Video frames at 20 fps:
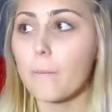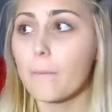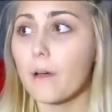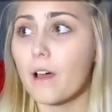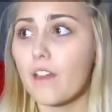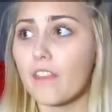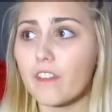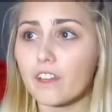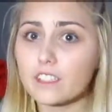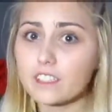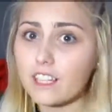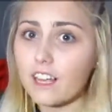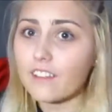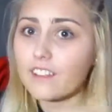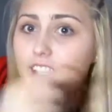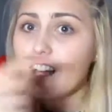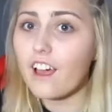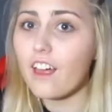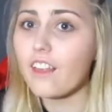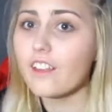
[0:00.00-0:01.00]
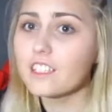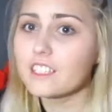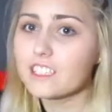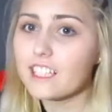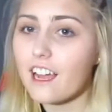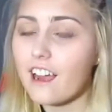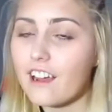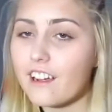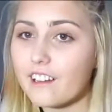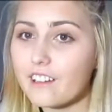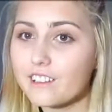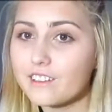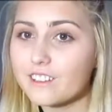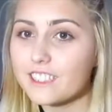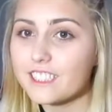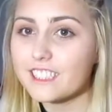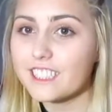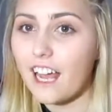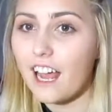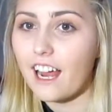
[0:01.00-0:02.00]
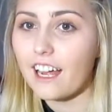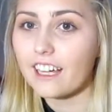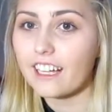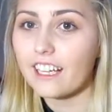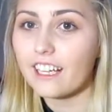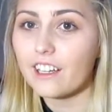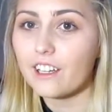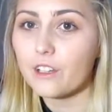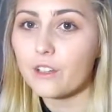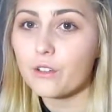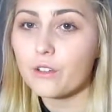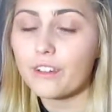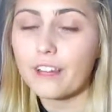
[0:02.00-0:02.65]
But there's, on the other side of society,